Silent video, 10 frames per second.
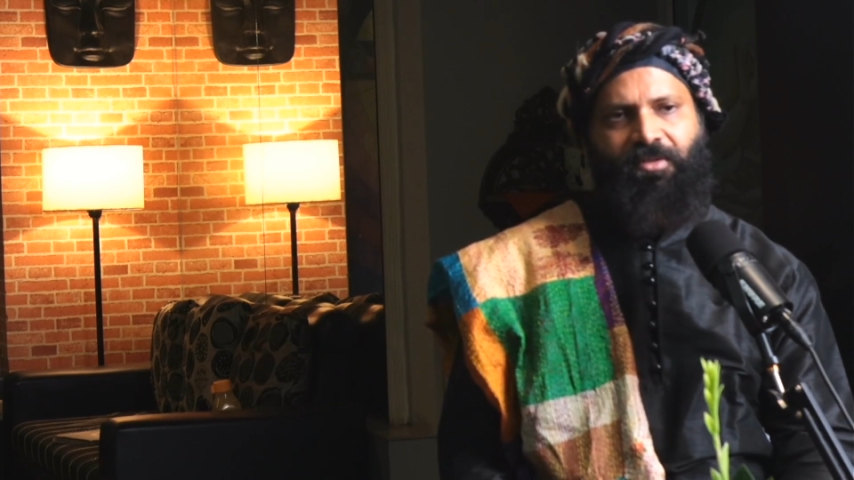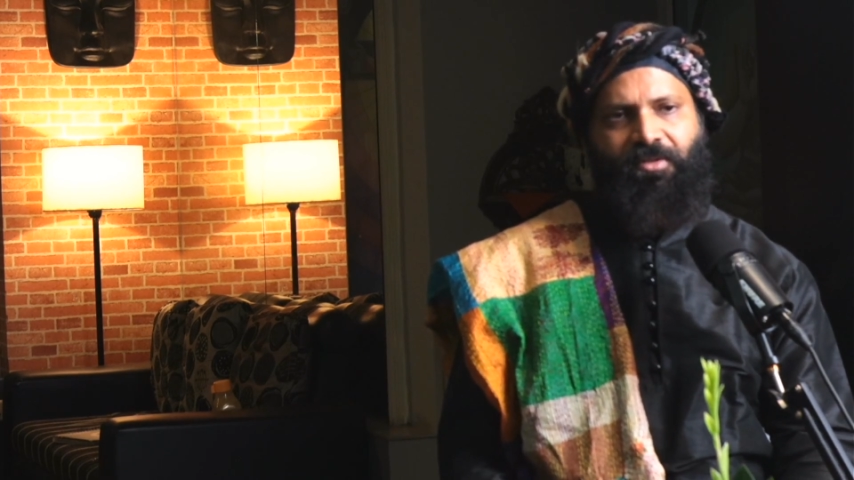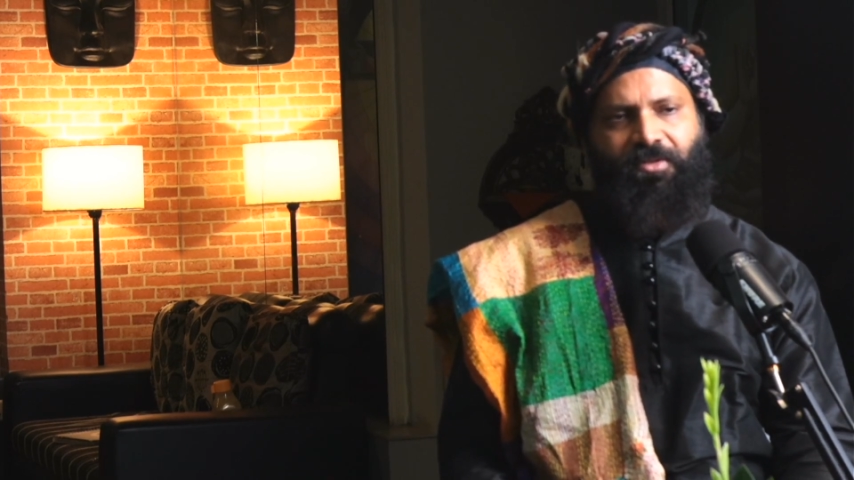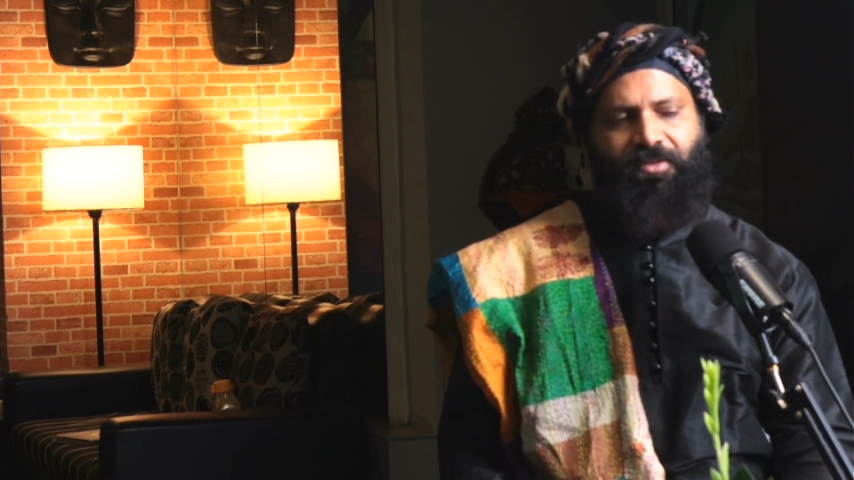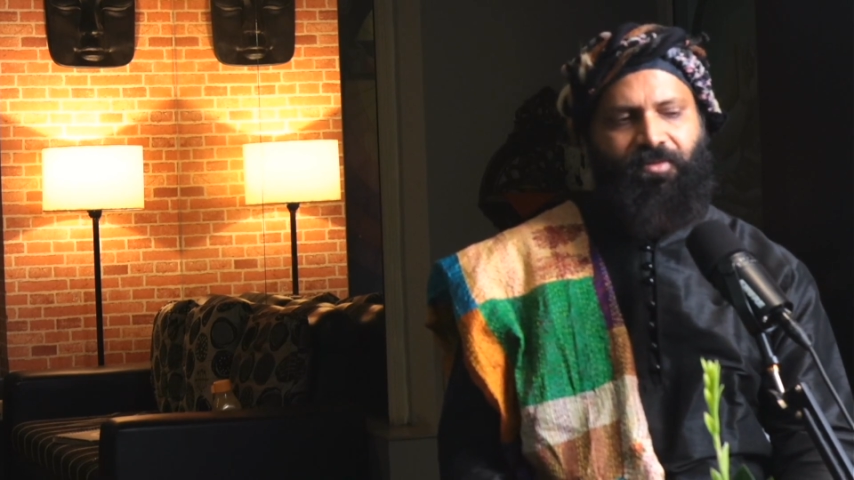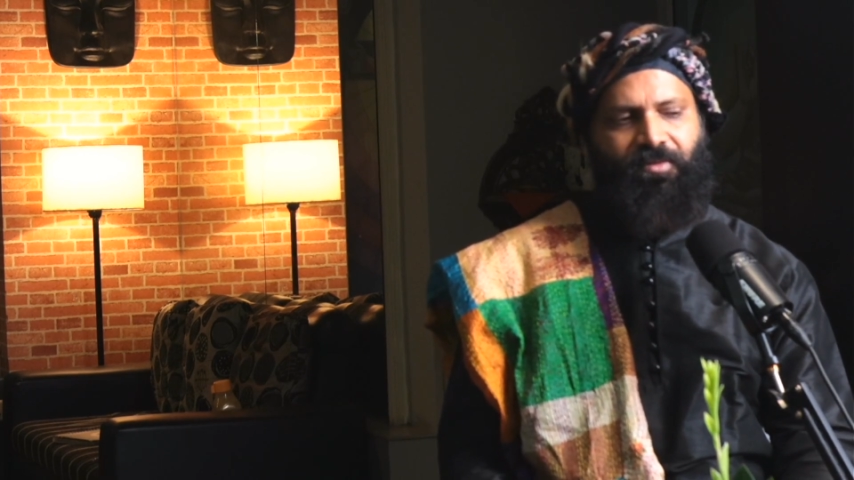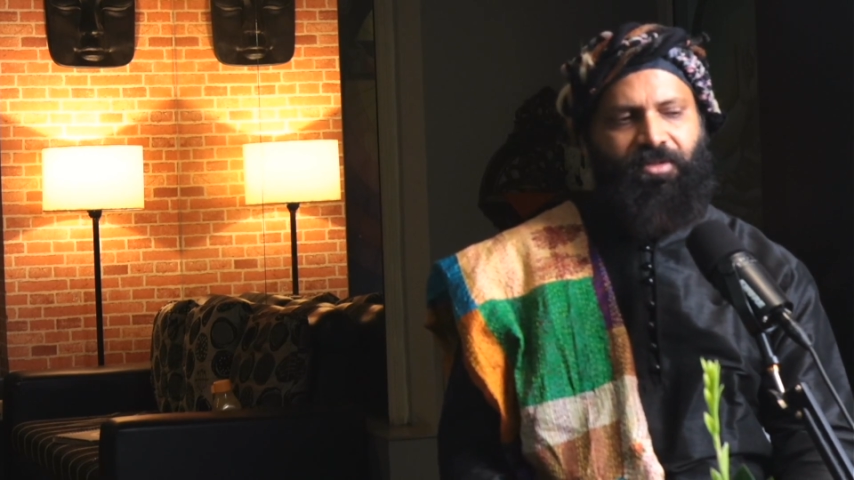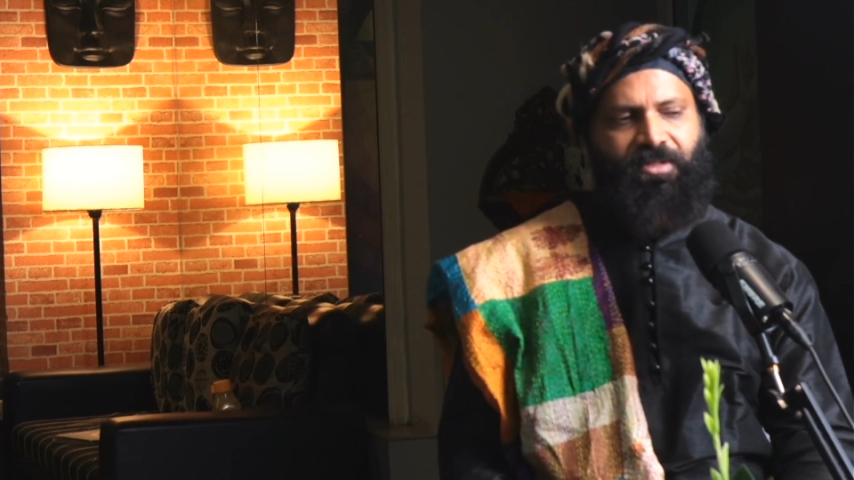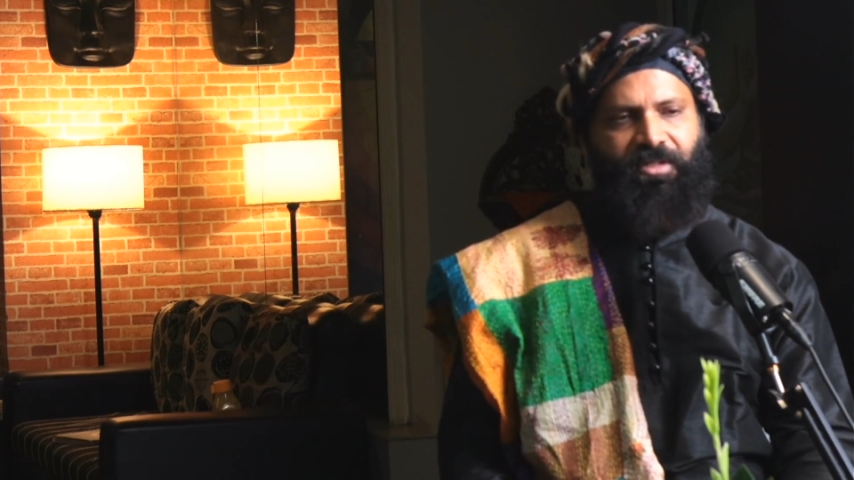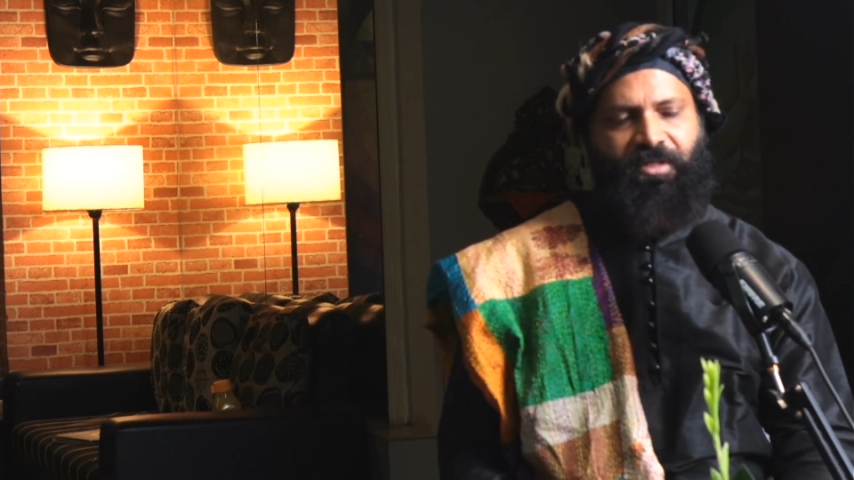show this
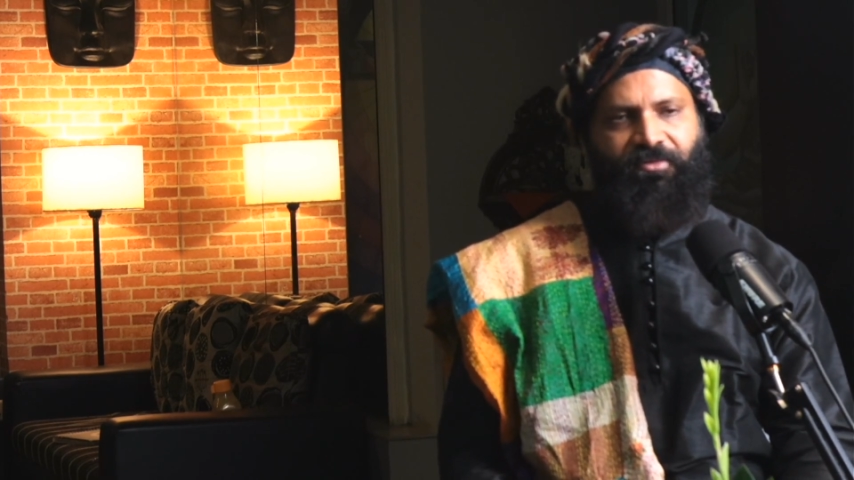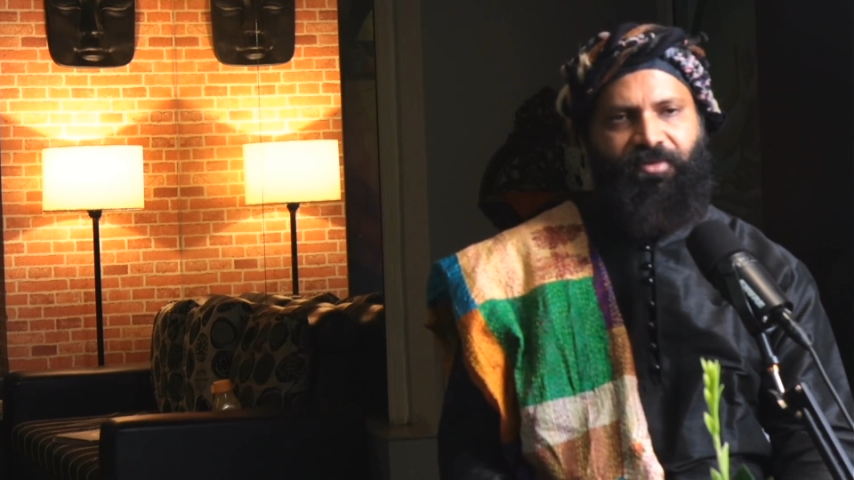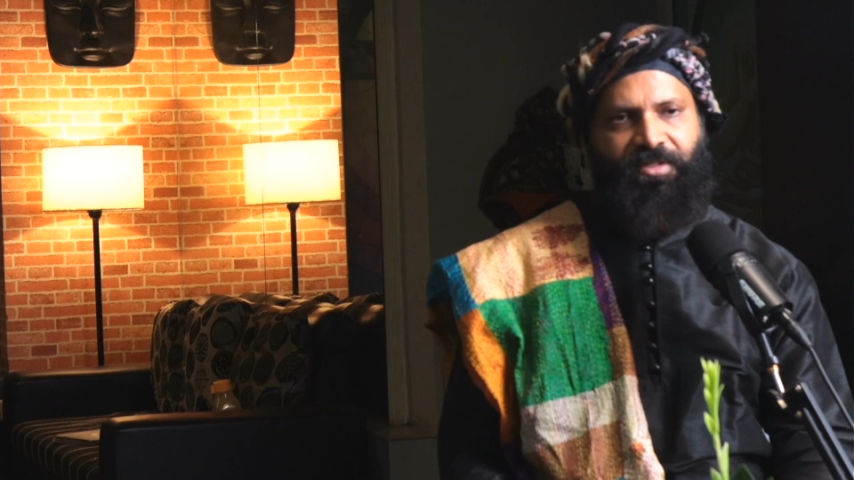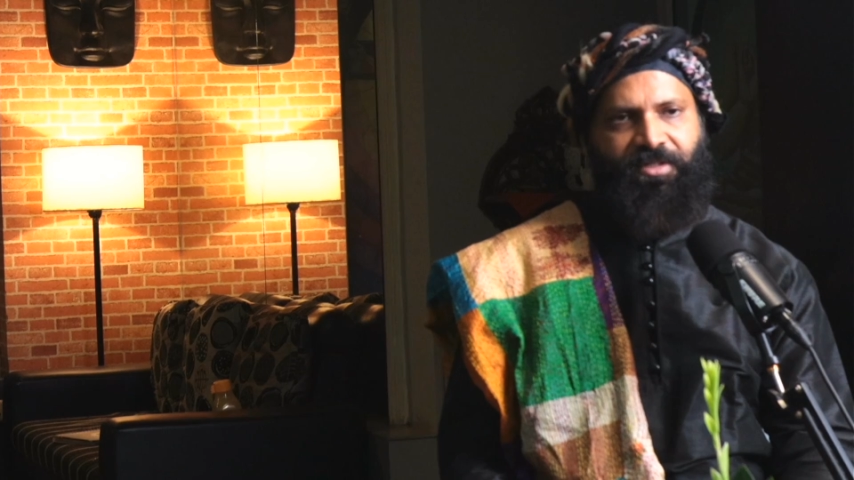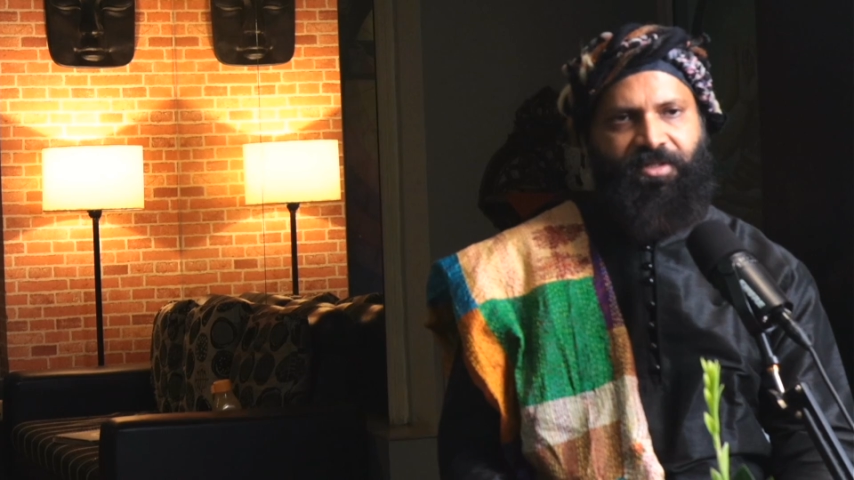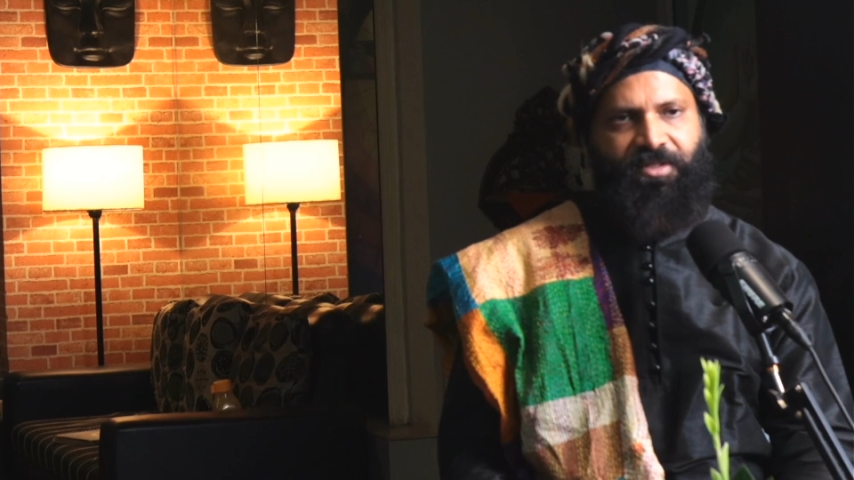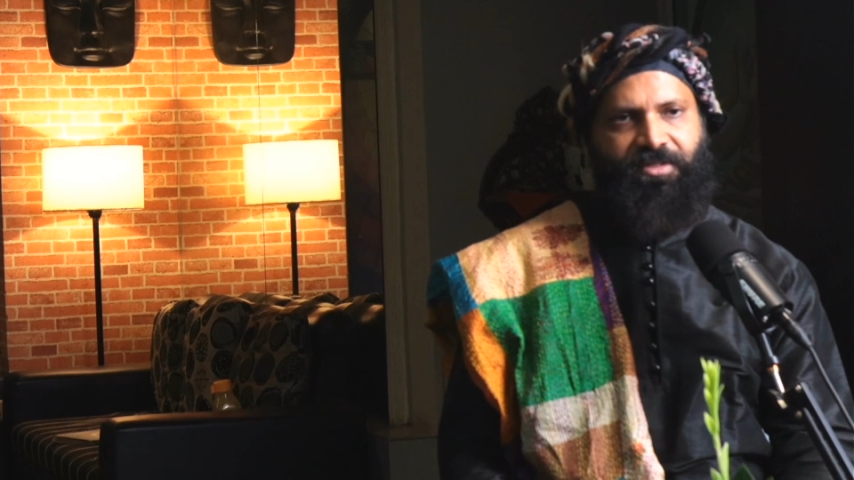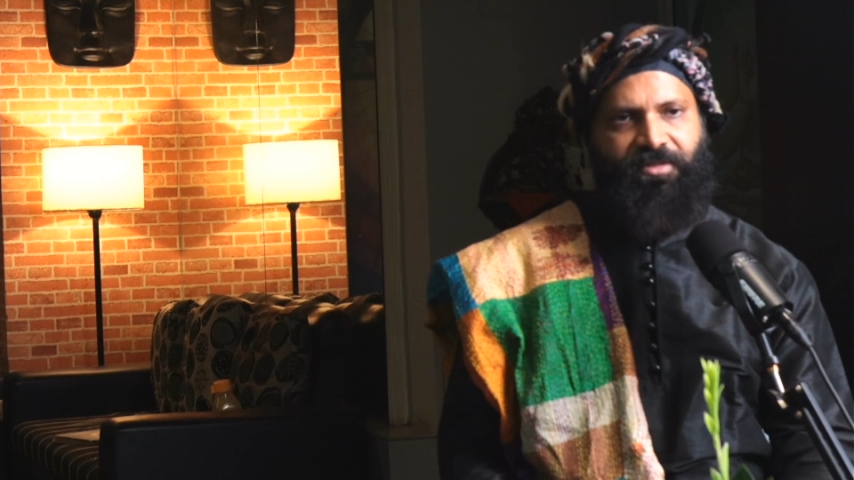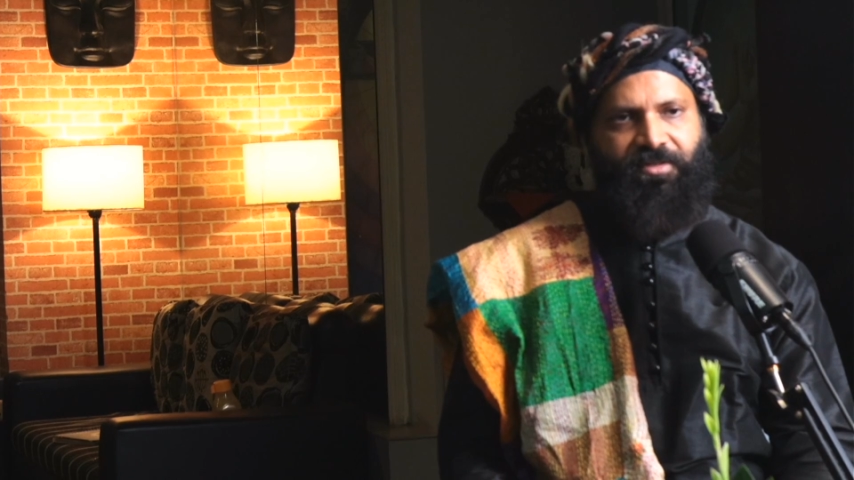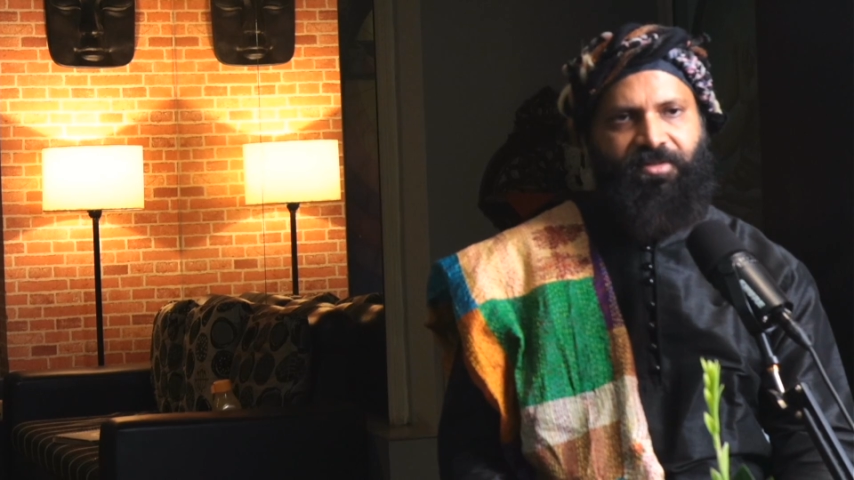kind of
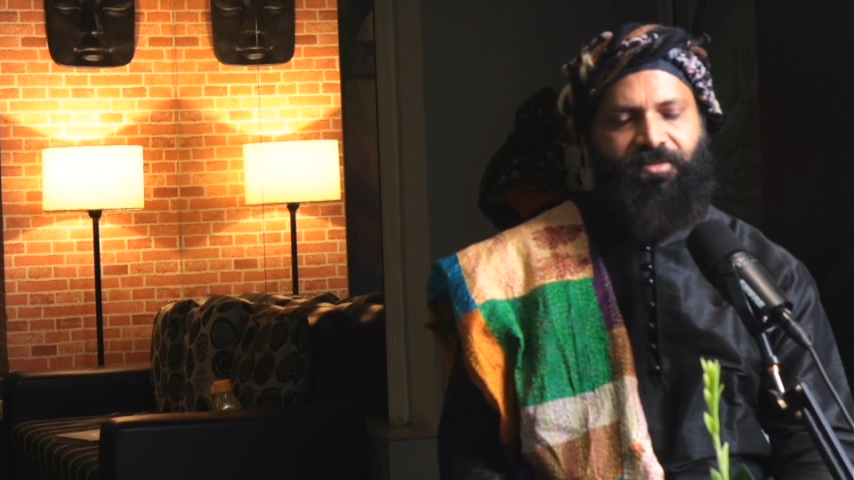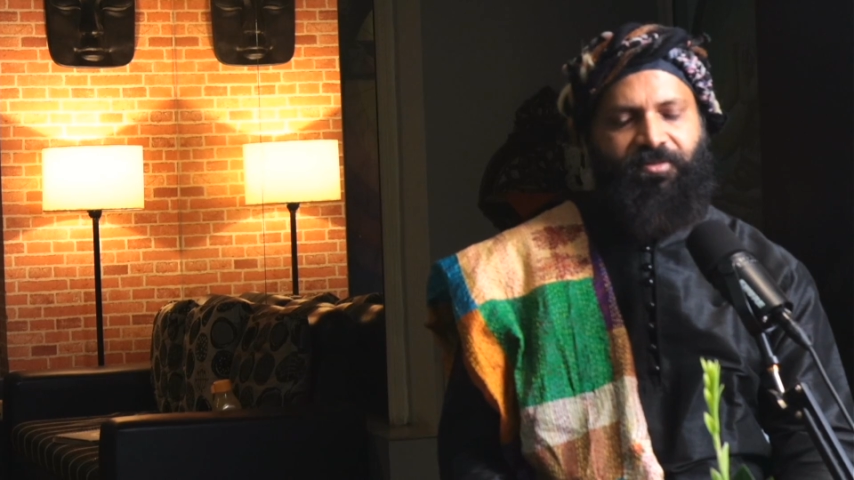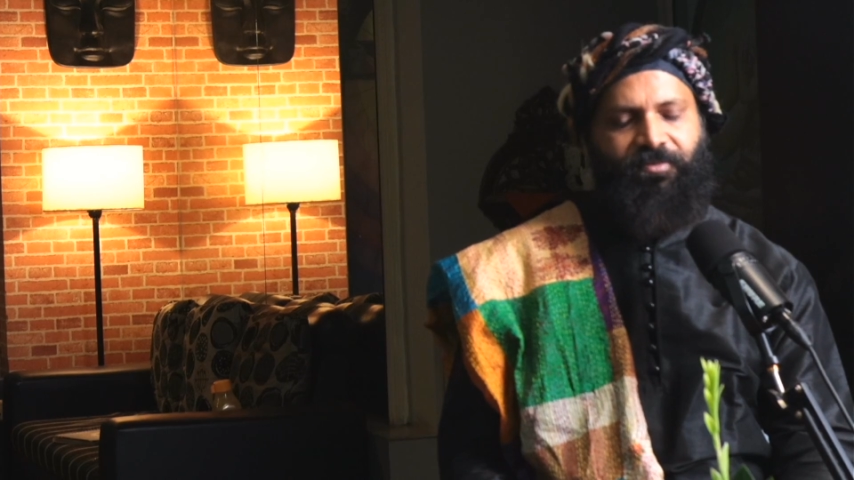agitations.